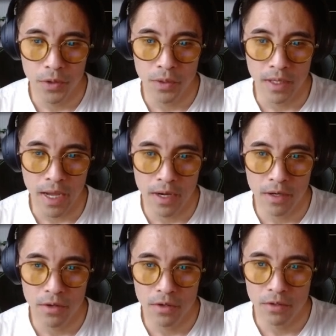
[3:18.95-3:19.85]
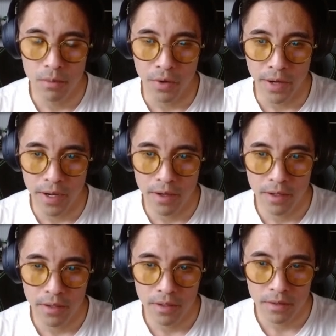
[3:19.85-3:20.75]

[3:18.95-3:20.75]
you can edit, do some more editing.